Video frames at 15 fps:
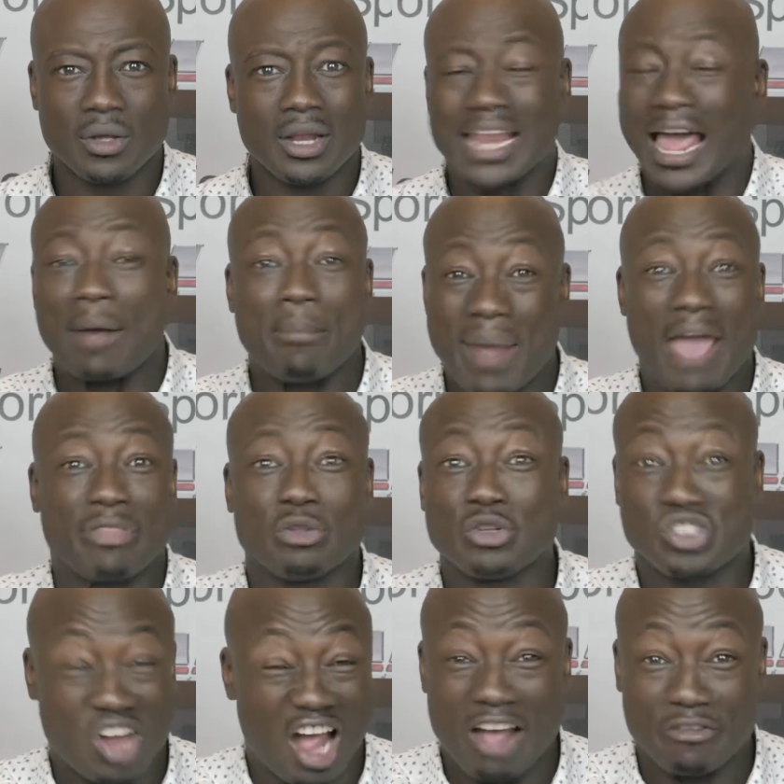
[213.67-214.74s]
Like, Matthew
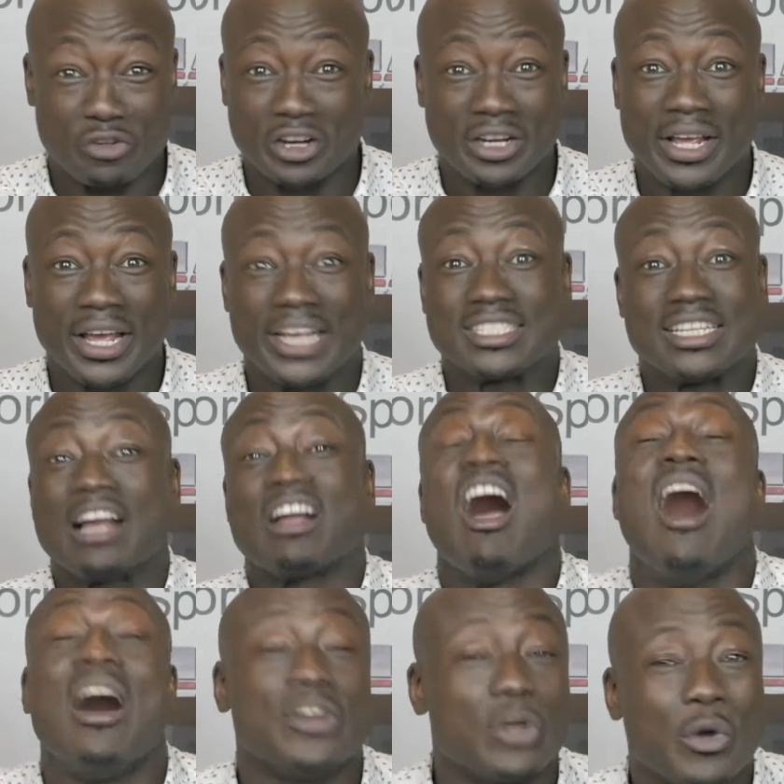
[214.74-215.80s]
Stafford is a
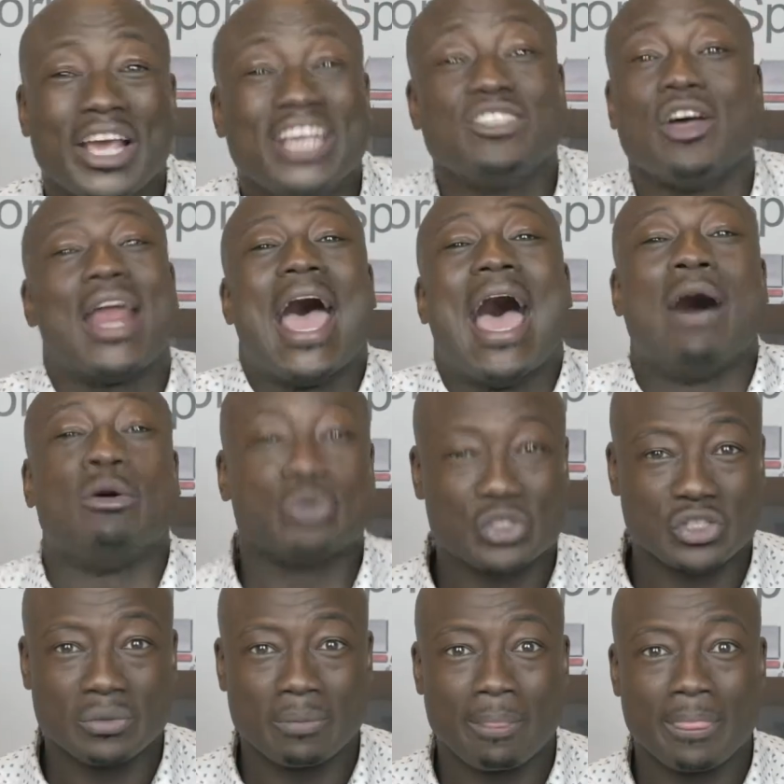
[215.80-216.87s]
condo. He's not a
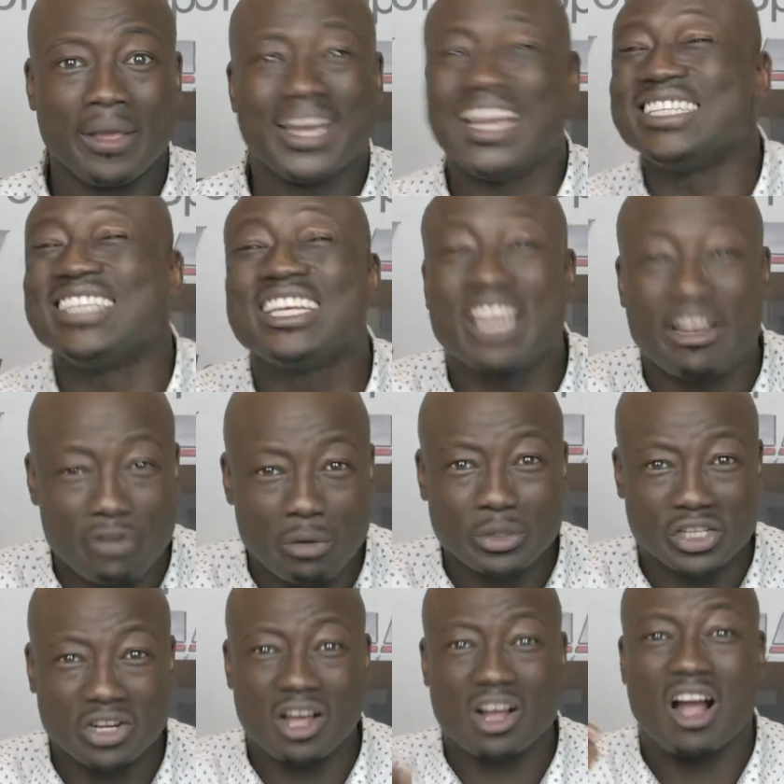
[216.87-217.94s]
house. There's a
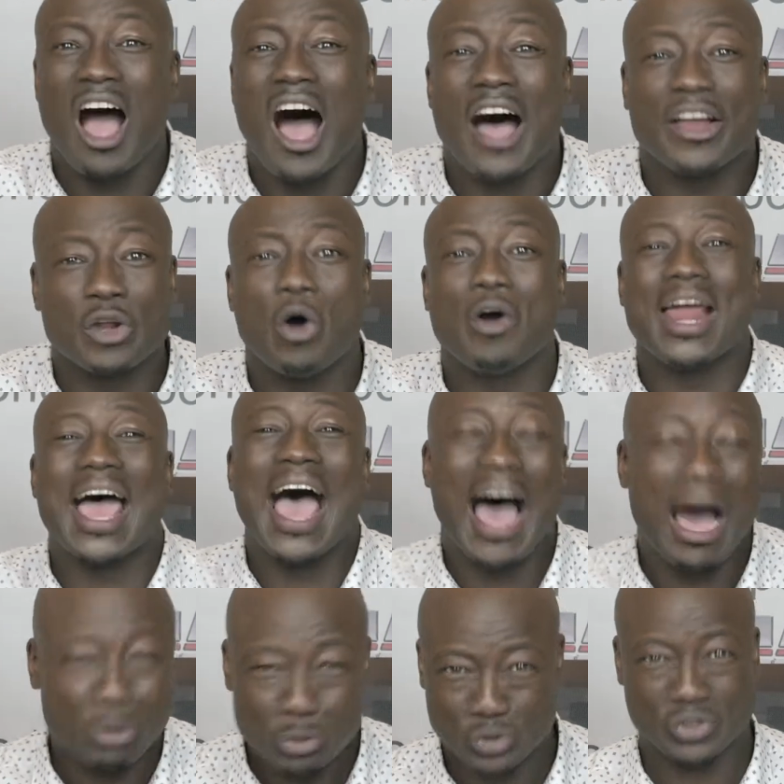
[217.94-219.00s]
difference between a condo and a
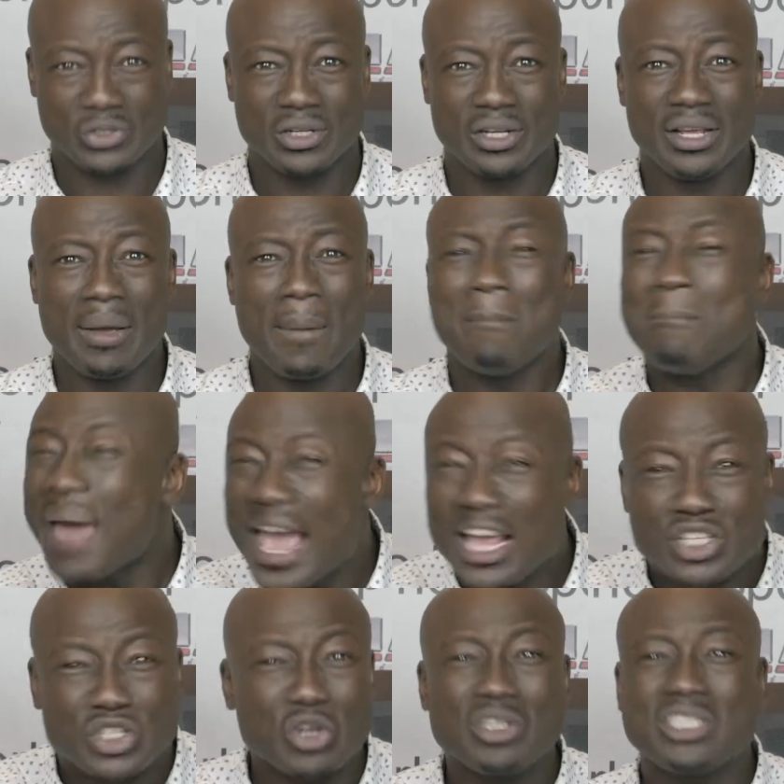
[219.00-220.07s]
house.
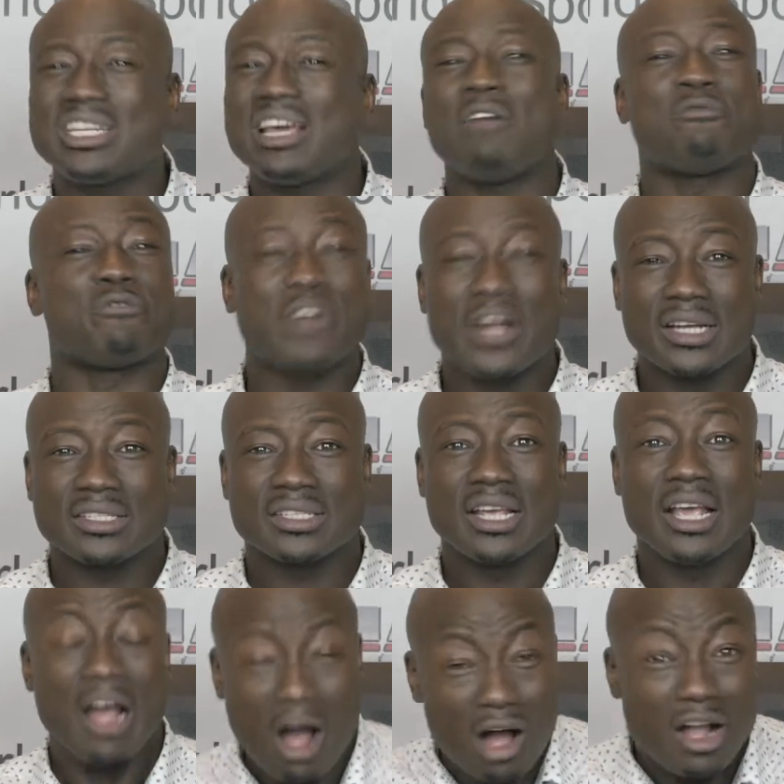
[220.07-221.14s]
Major difference.
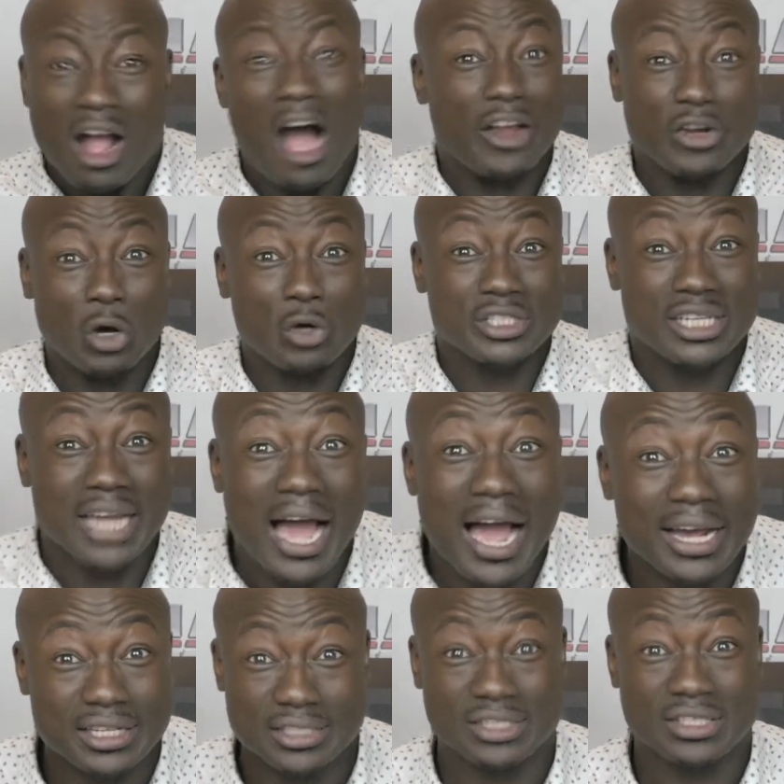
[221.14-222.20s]
A condo is
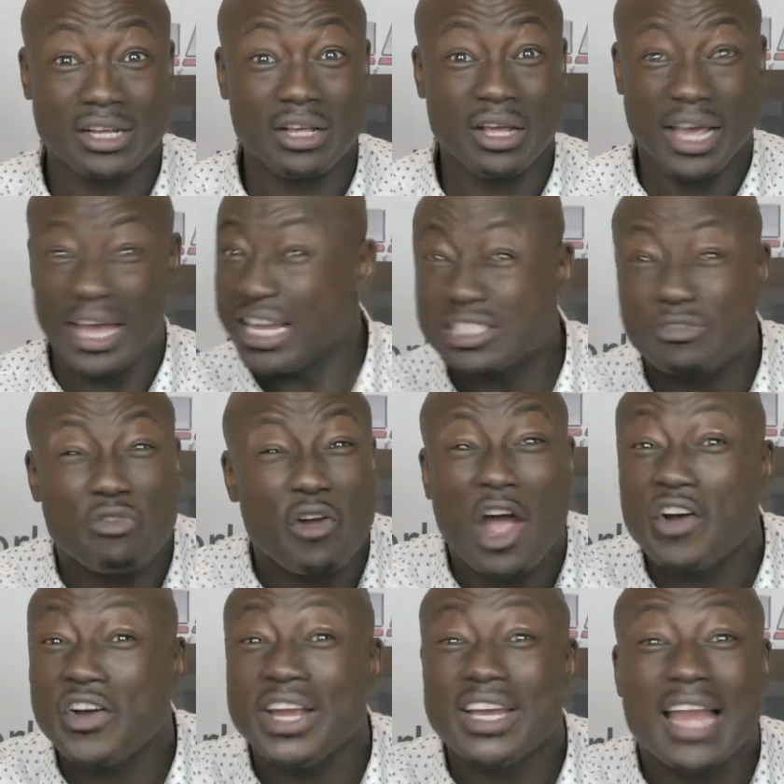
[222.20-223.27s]
nice. It's
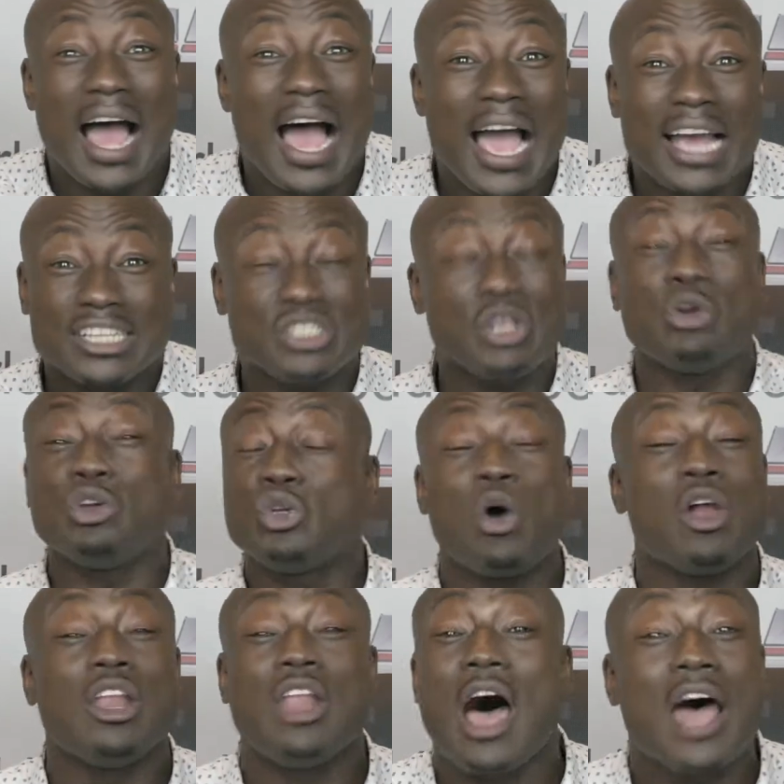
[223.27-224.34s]
very nice. You could do
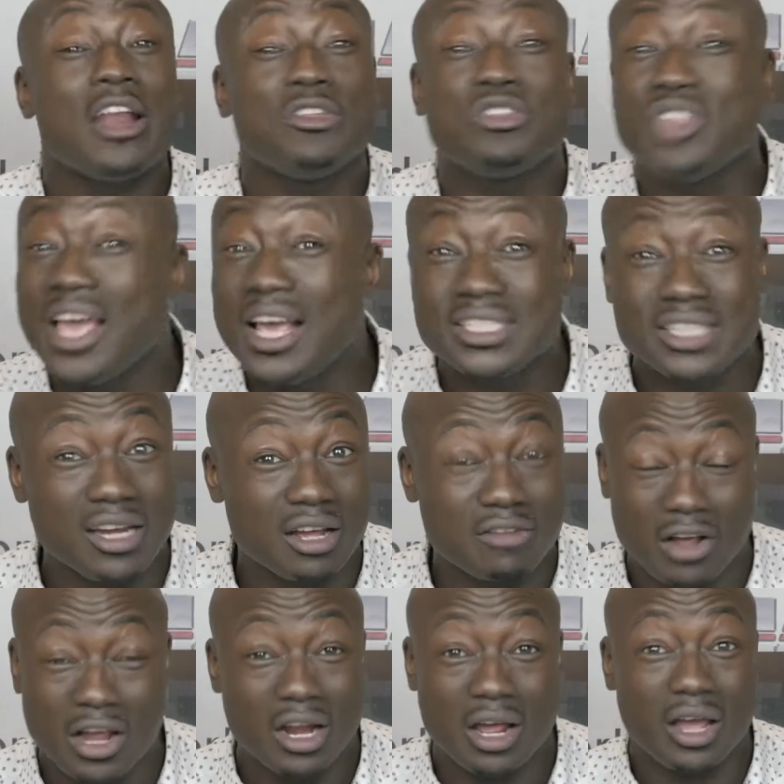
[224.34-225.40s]
a lot of things
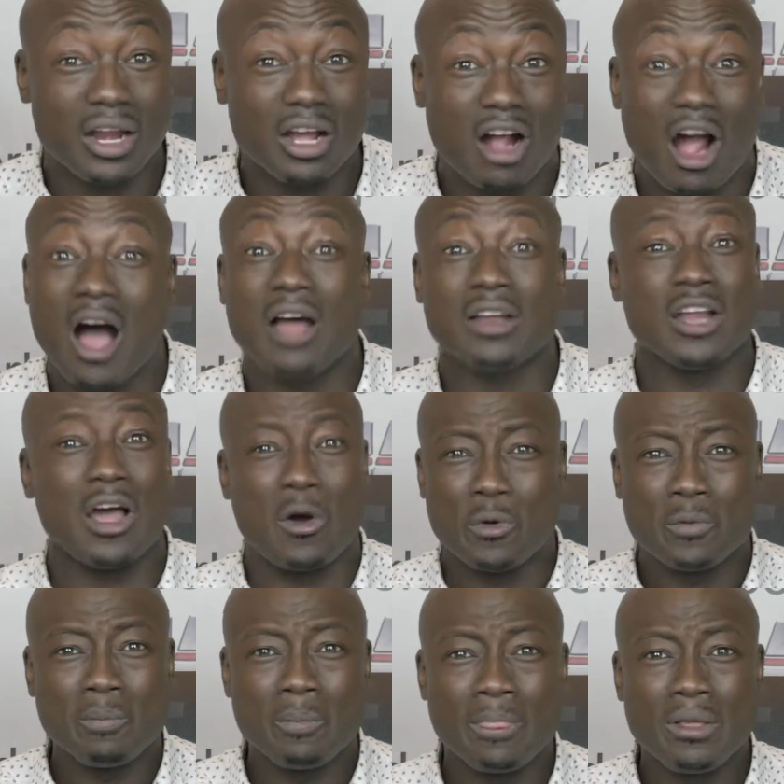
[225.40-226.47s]
in a
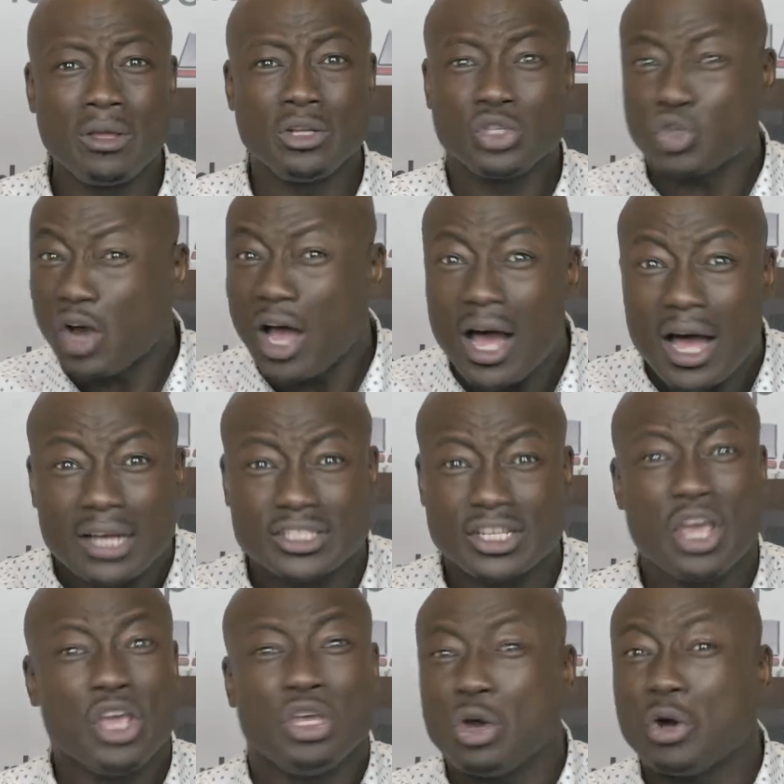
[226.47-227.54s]
condo. Trust.
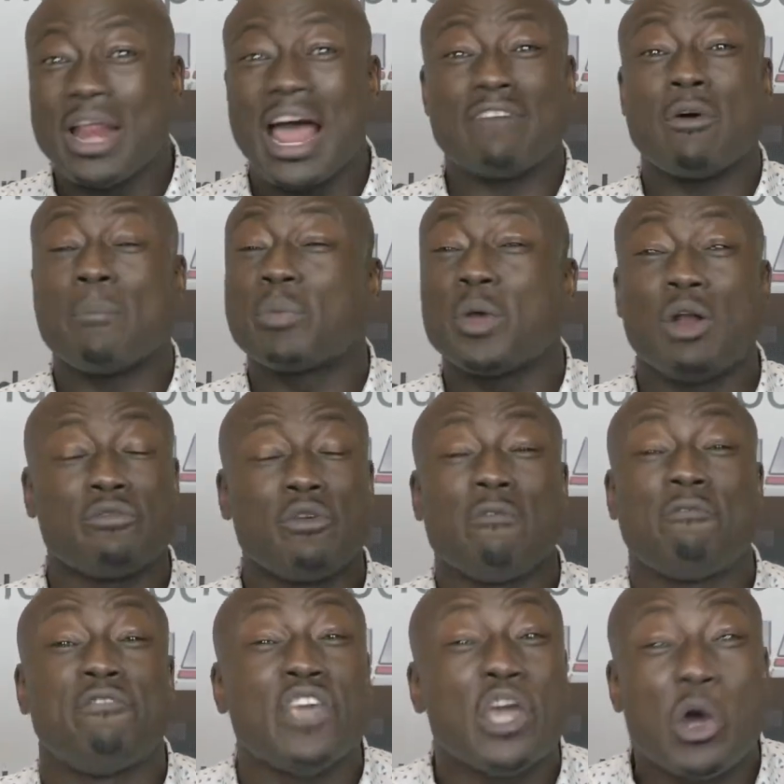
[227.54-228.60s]
You could have a beautiful
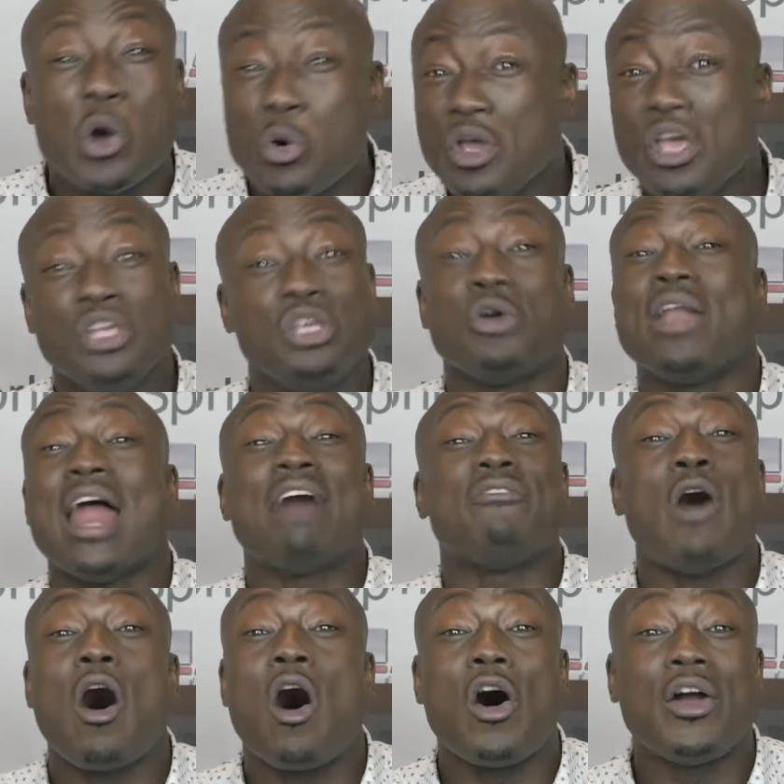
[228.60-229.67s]
view. You could have
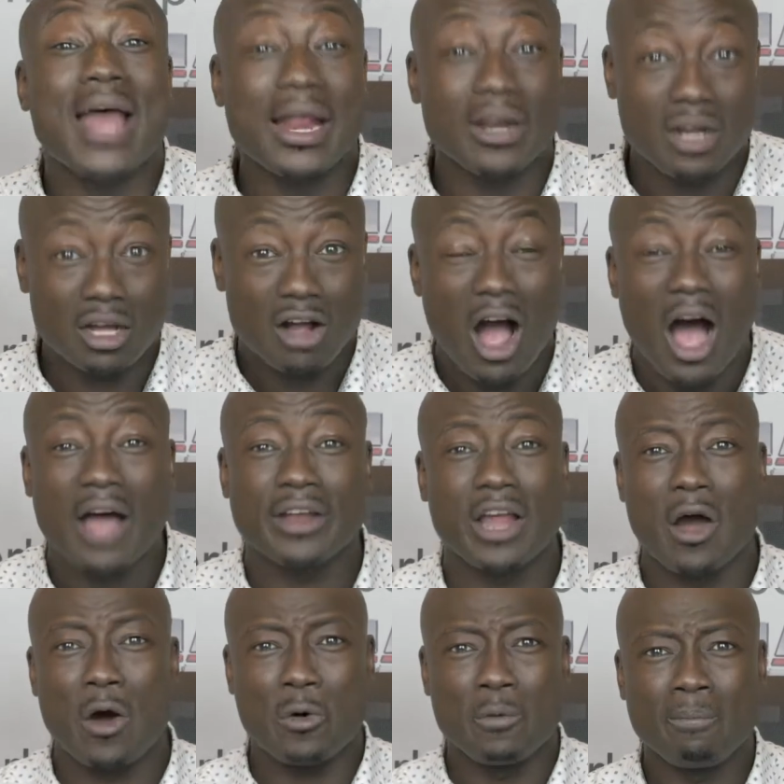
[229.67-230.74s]
all that in a
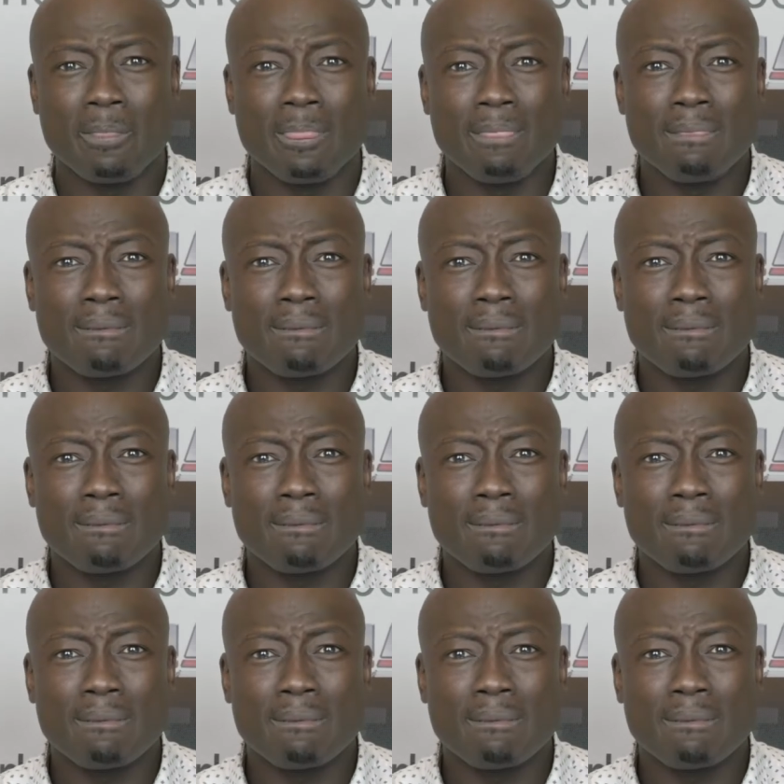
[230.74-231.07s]
condo.